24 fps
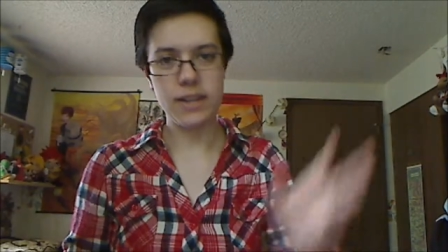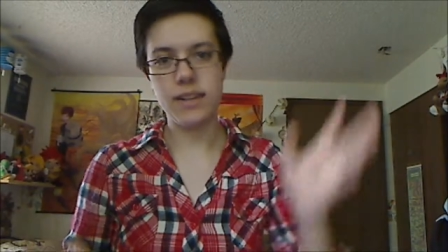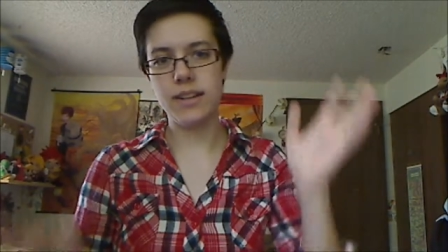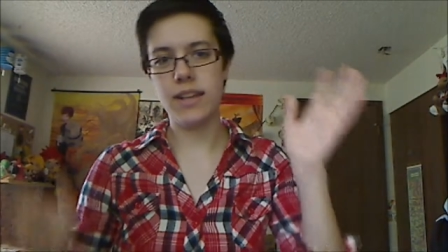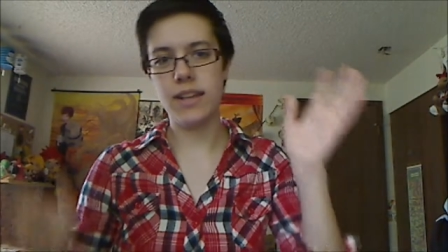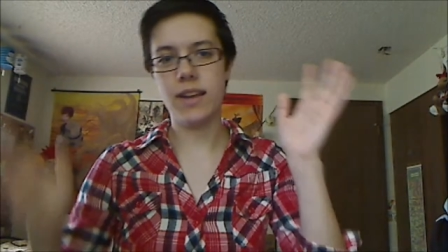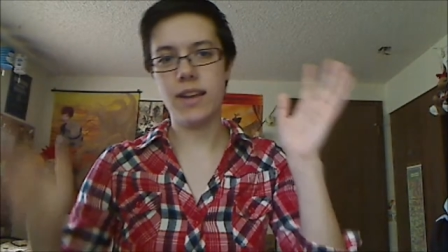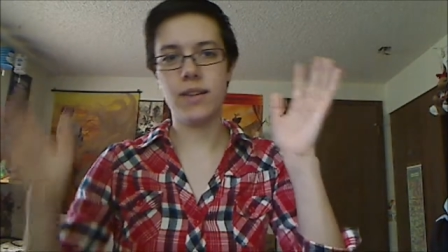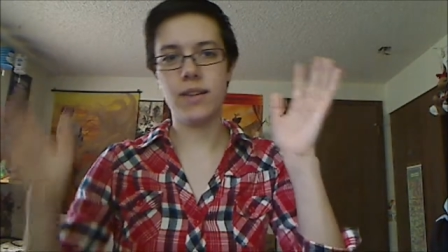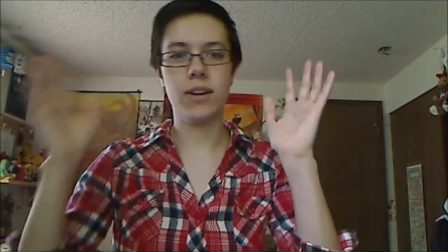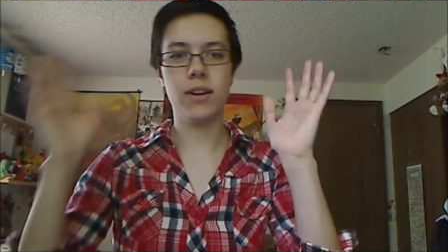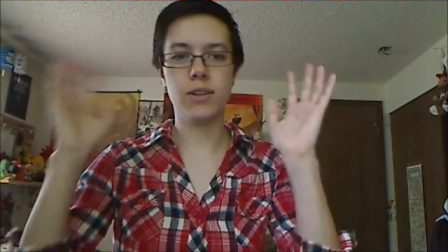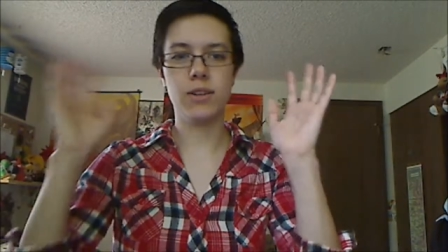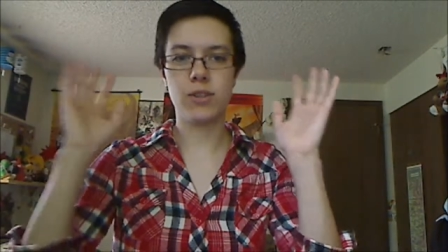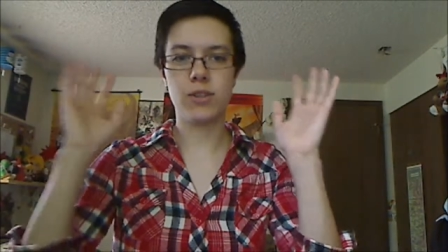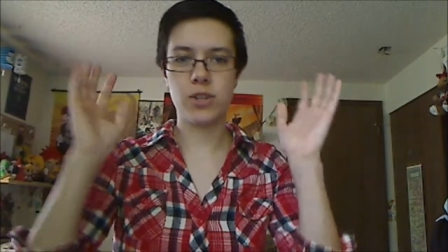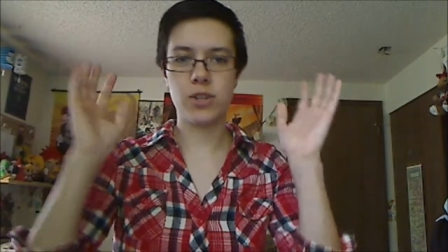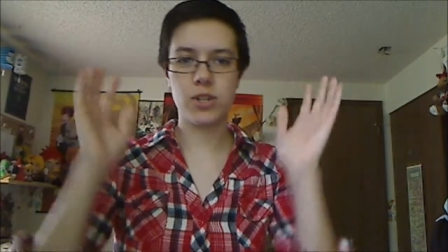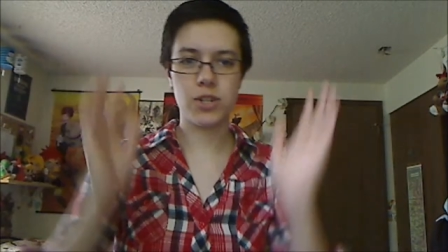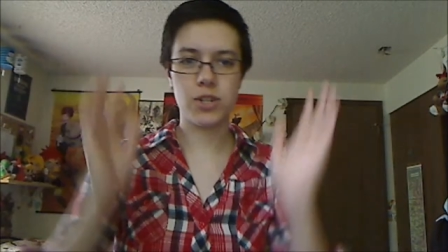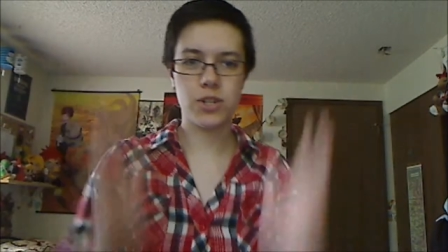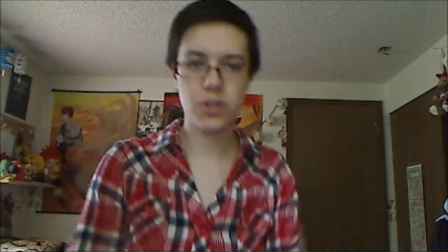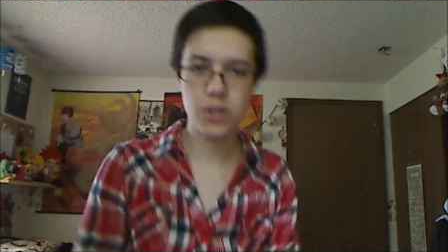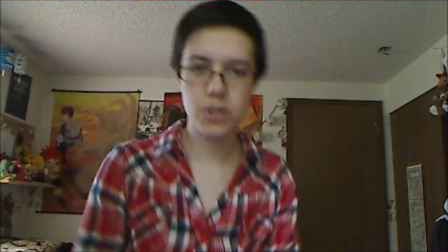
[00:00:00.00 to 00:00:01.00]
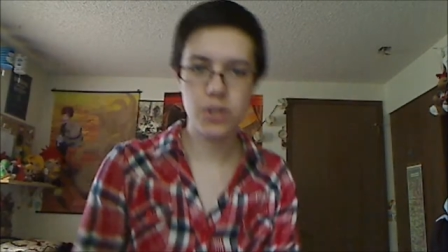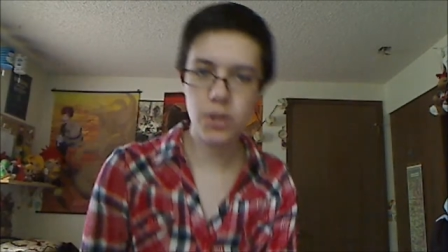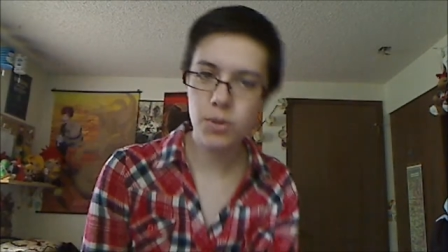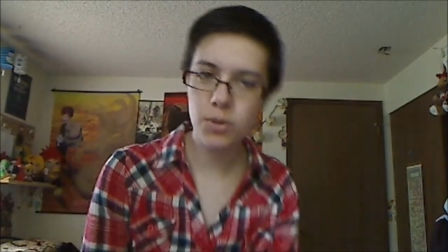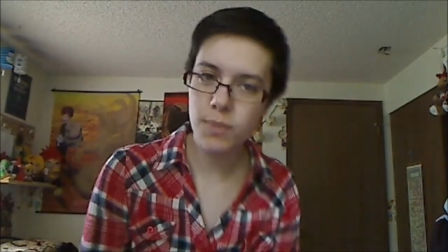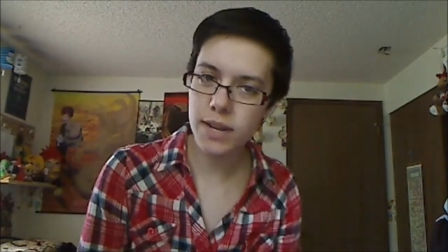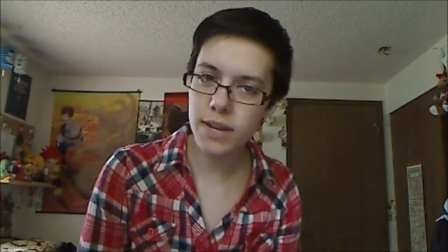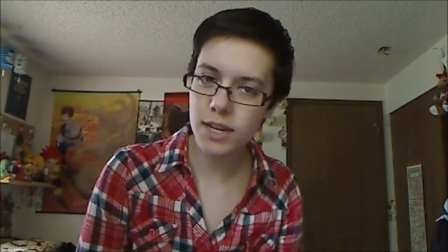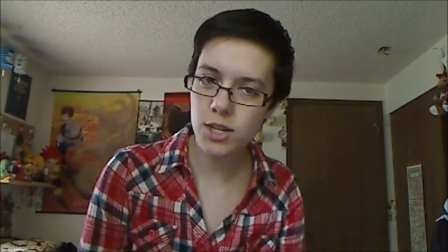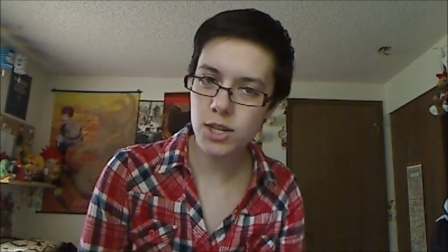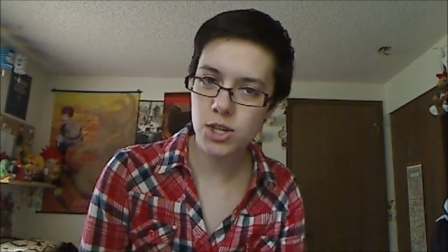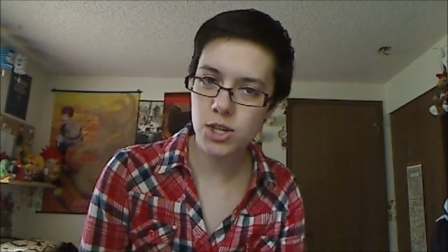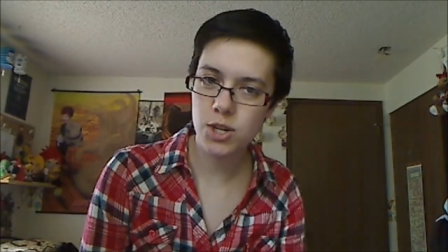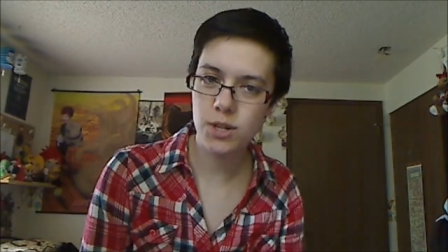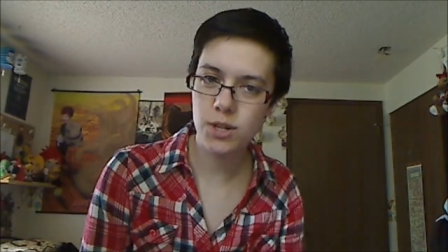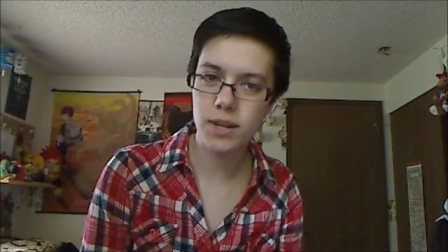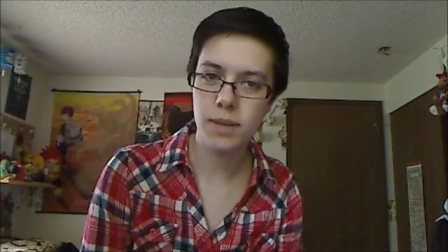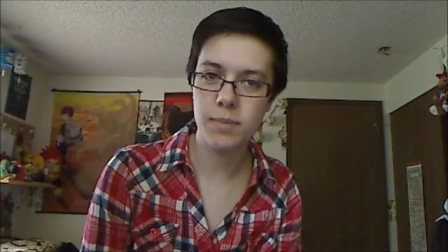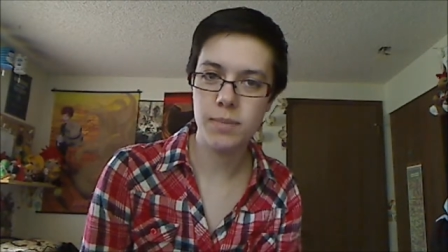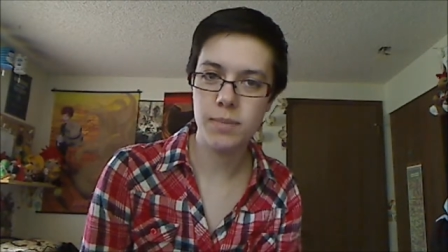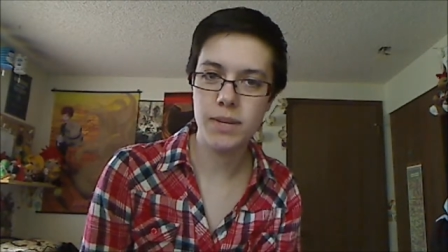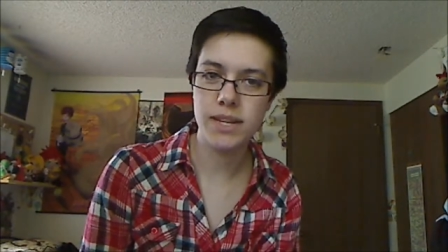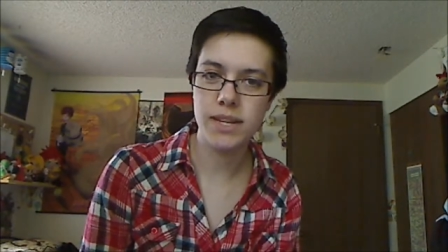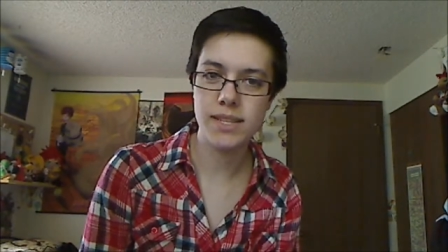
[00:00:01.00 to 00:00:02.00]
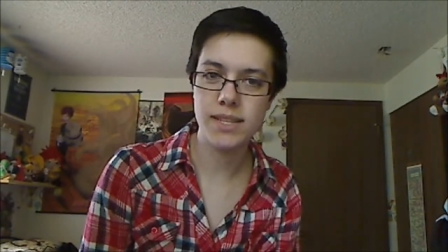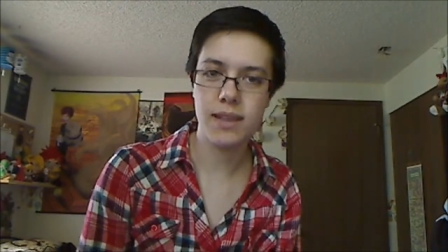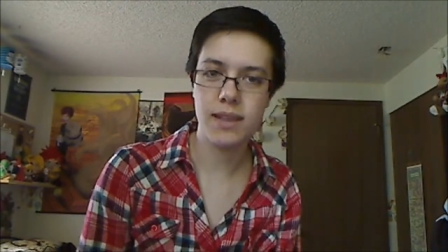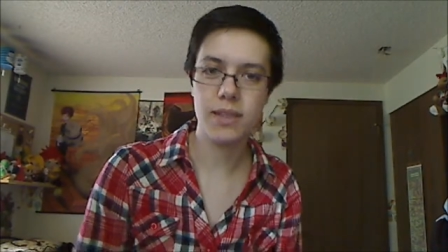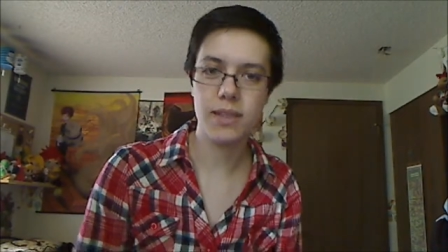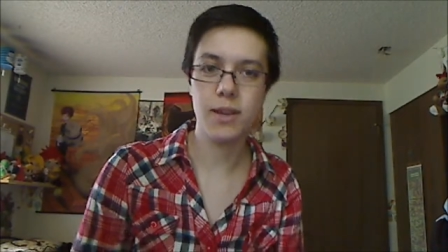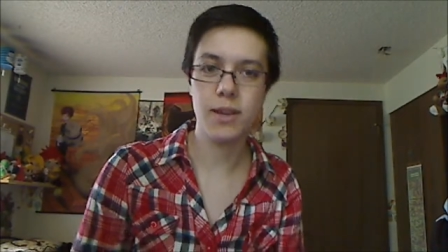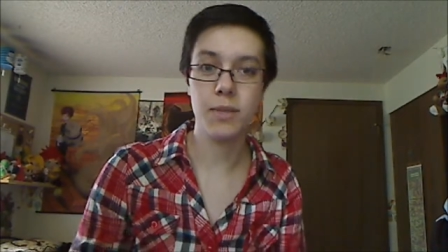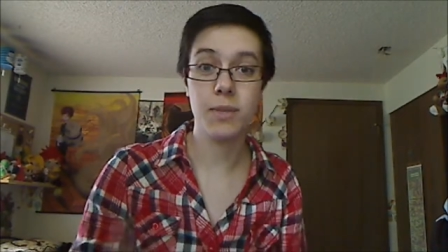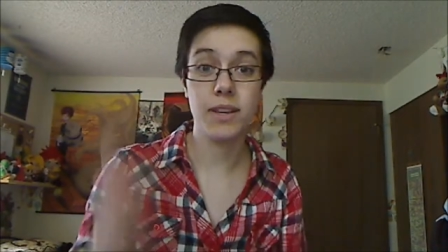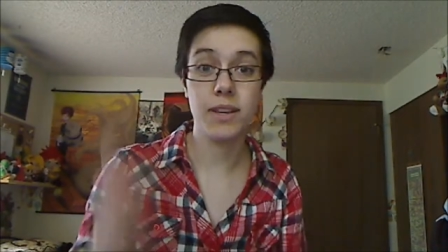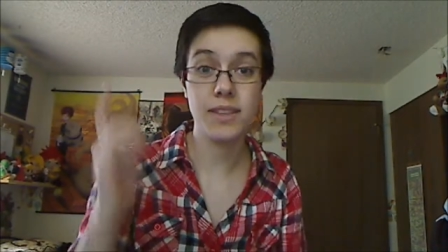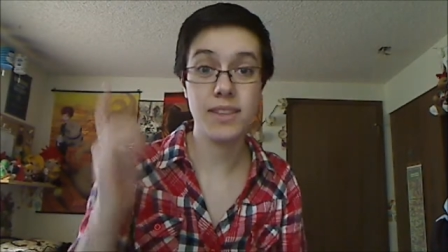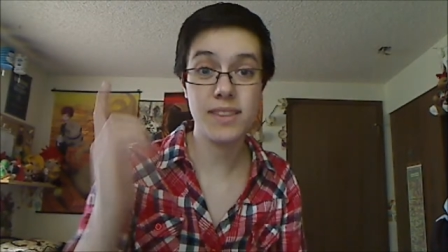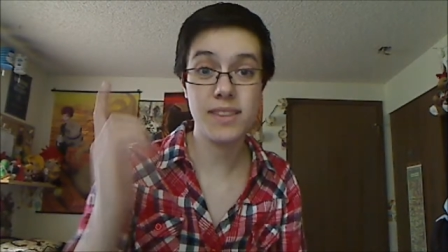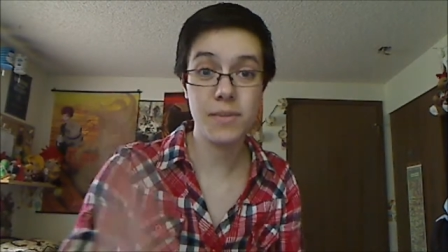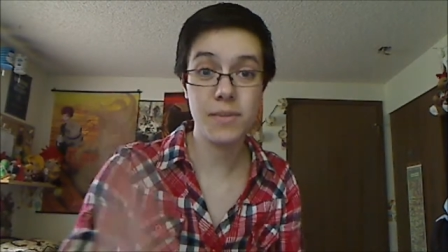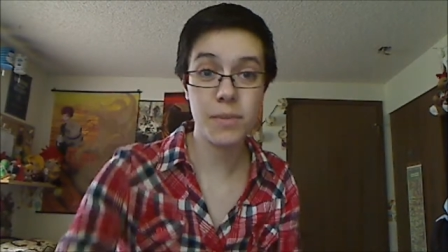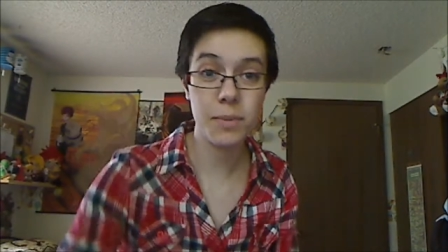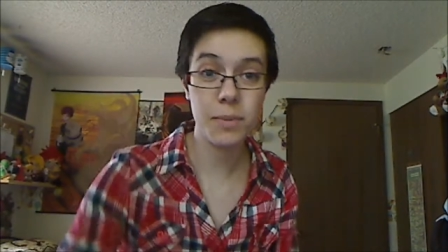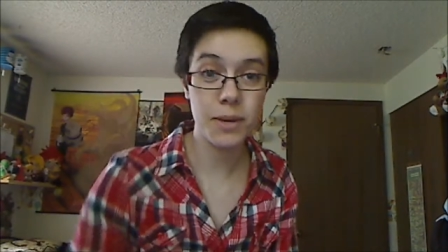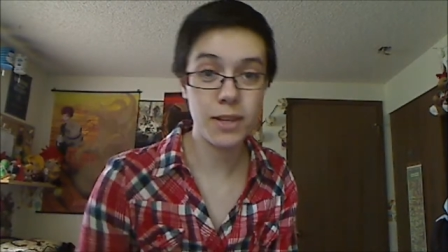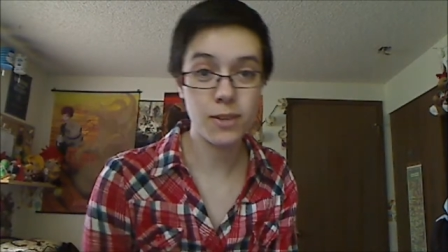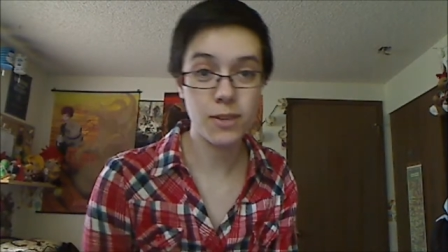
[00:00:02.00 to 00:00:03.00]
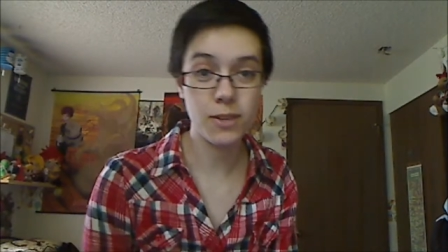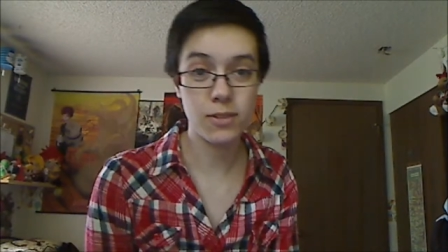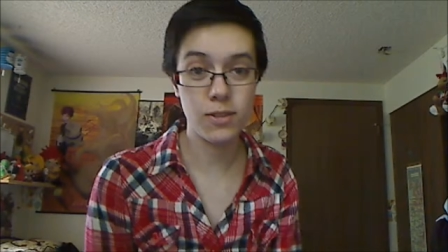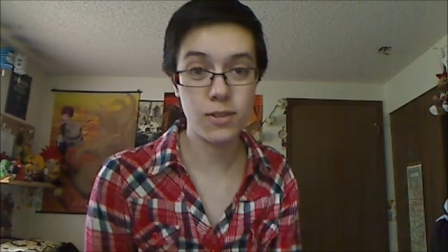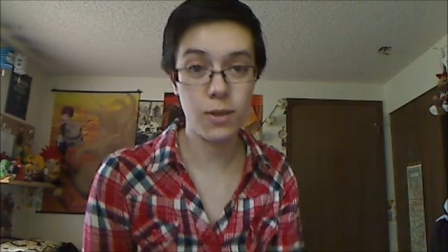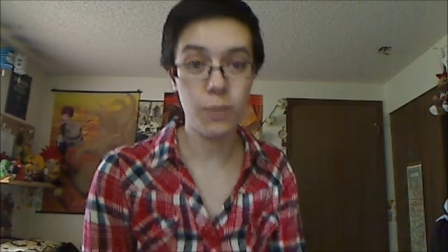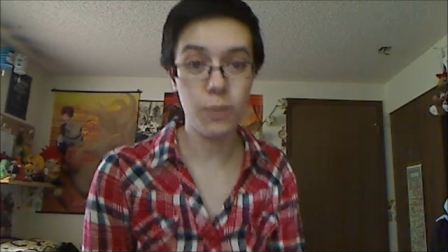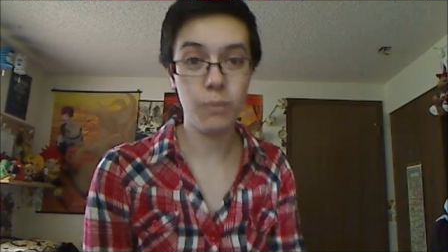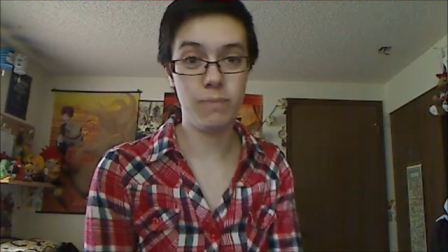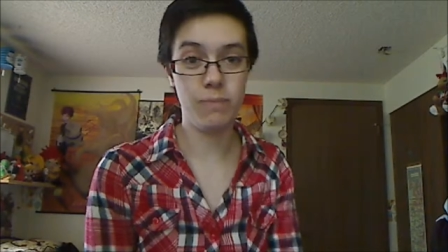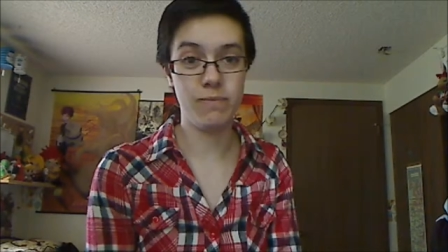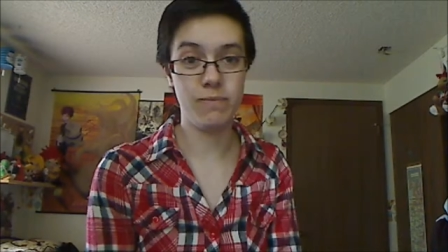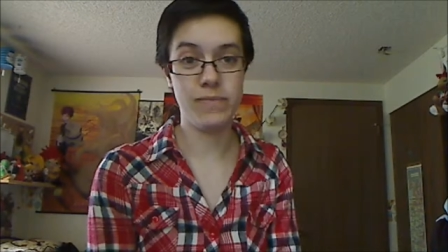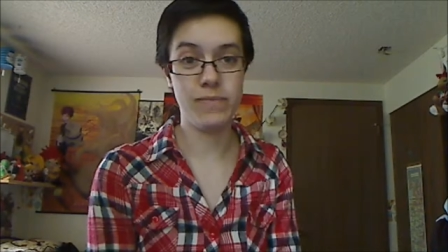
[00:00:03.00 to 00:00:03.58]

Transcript: There are too many shirt companies out there because everybody is so